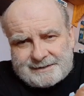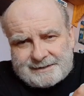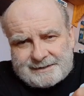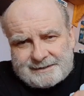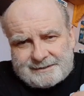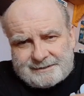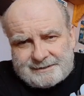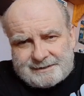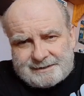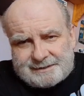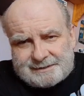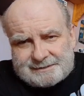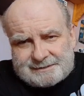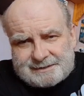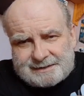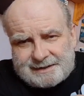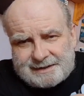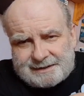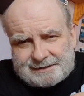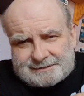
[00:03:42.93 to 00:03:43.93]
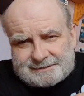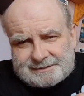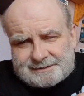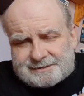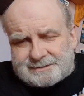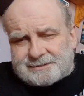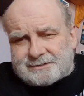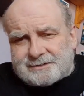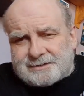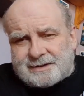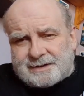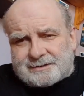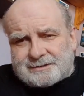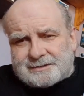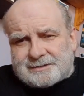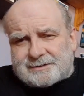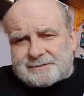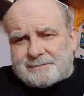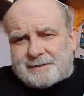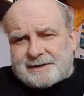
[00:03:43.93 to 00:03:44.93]
There it is. I think
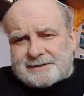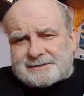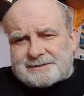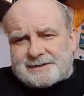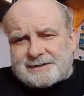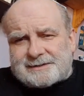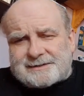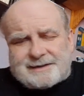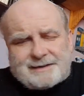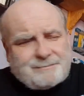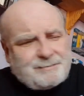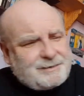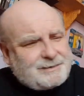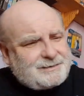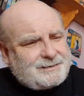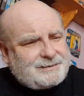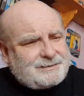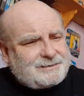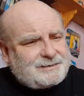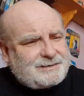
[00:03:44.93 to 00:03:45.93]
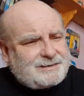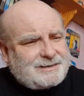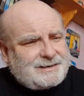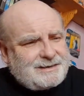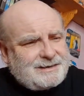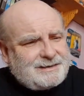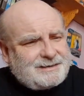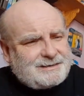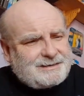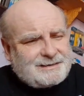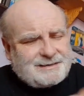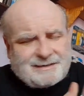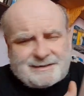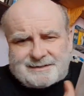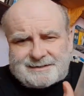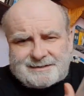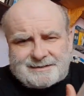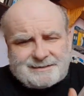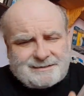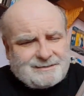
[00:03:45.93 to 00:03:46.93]
it's about 6 episodes a season,
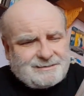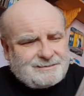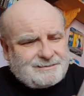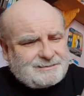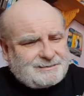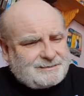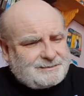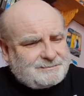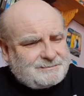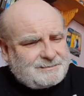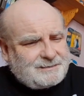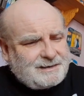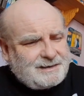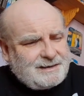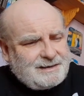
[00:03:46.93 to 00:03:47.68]
isn't there? On them.